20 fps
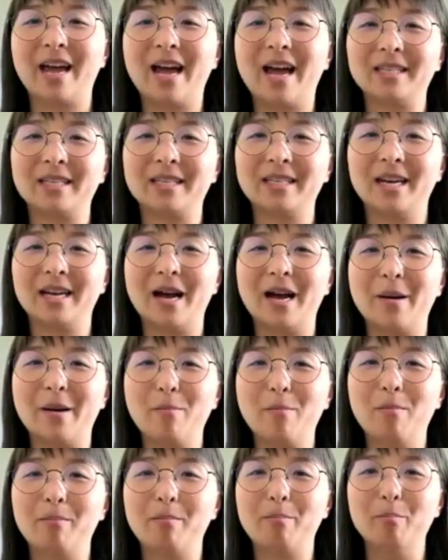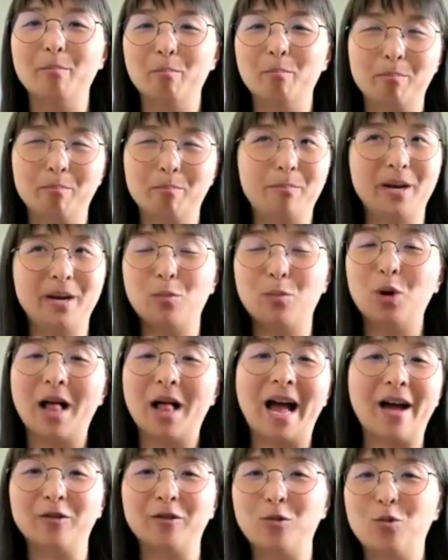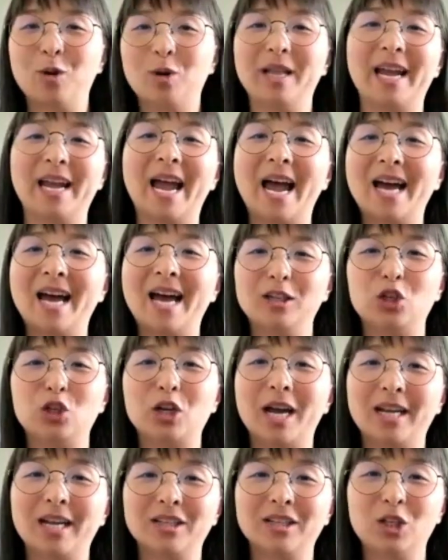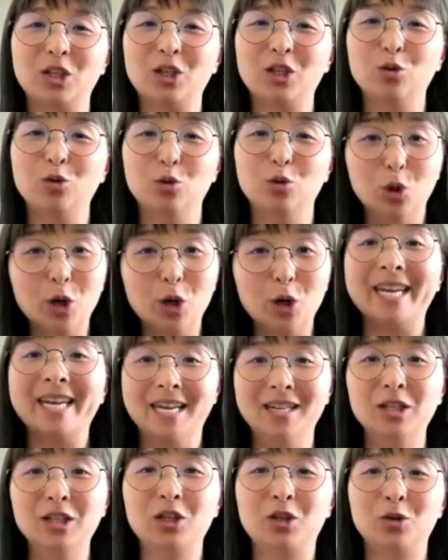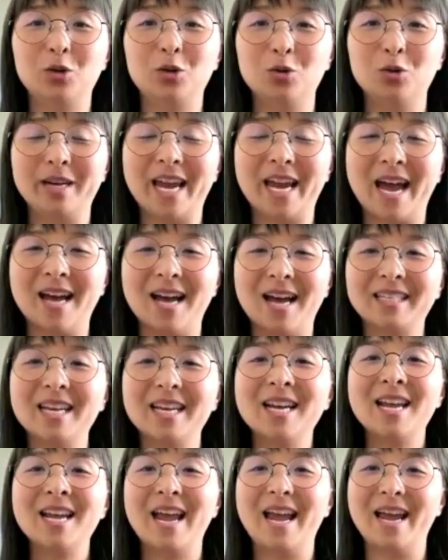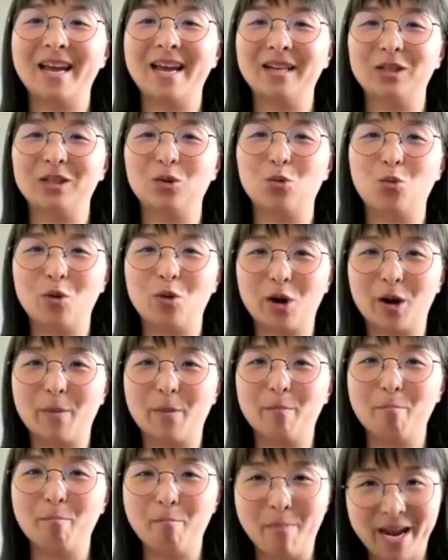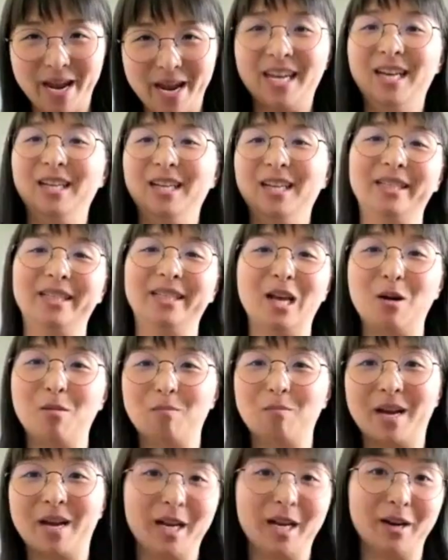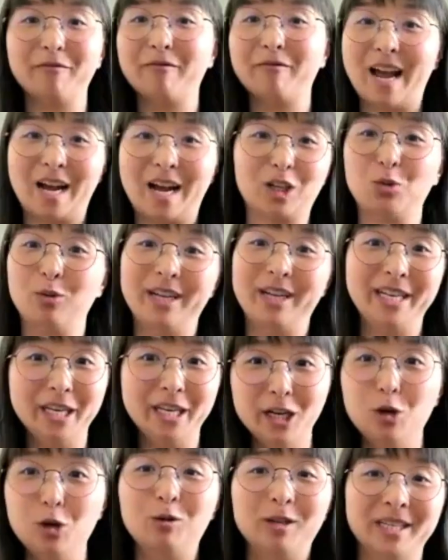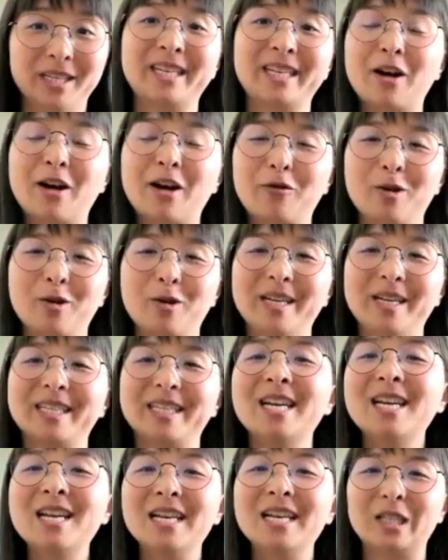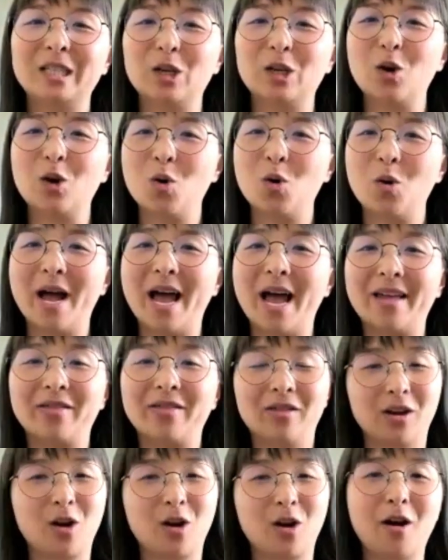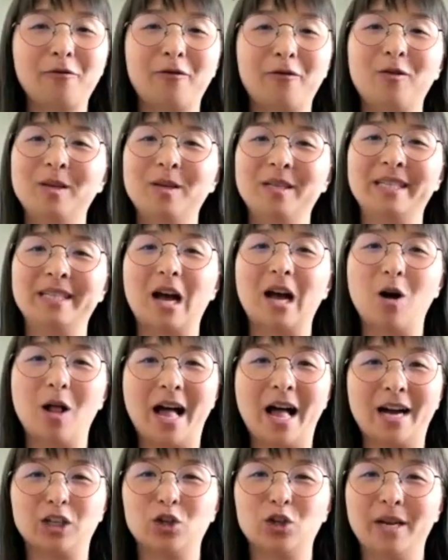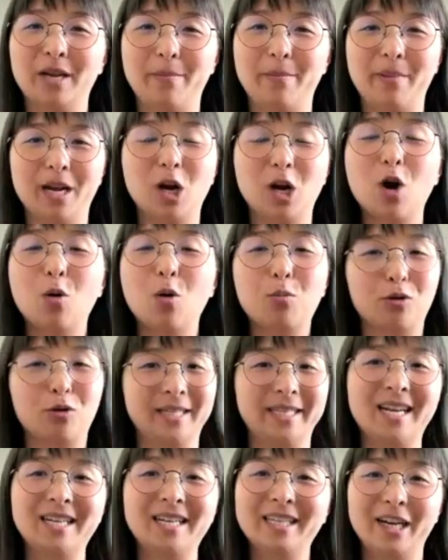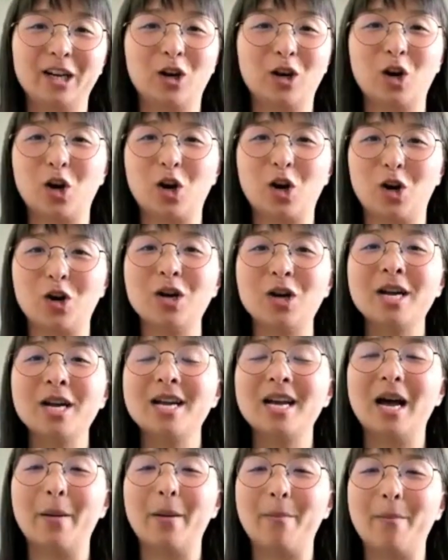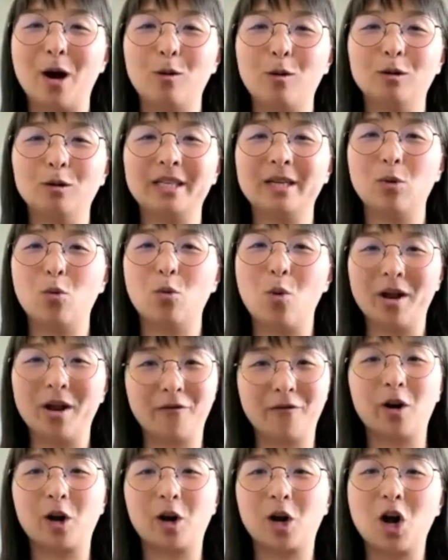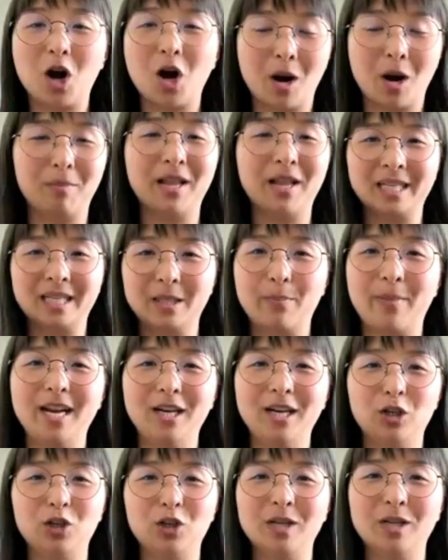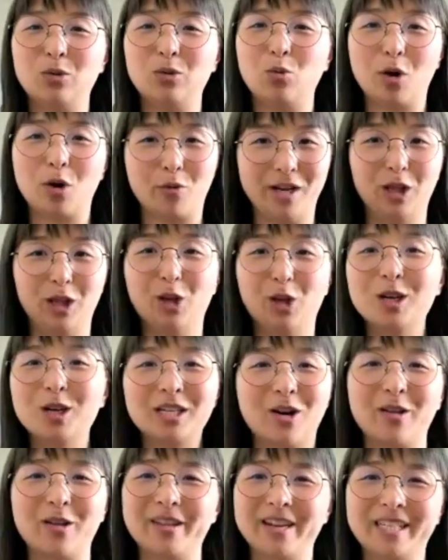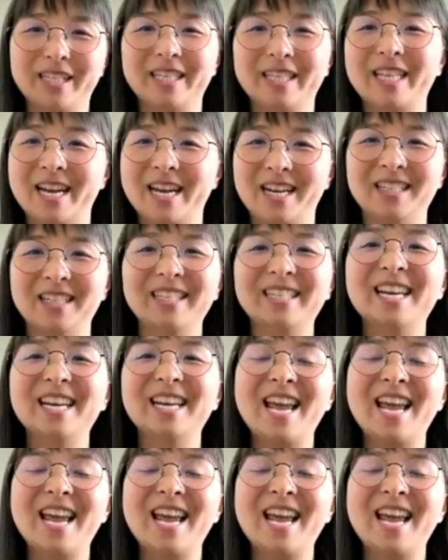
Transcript: that people haven't really had a chance to look into yet, and we're making some kind of actually new discoveries. So at the conference, I'll actually be co-presenting her about one of our complex patients where we learned all these things.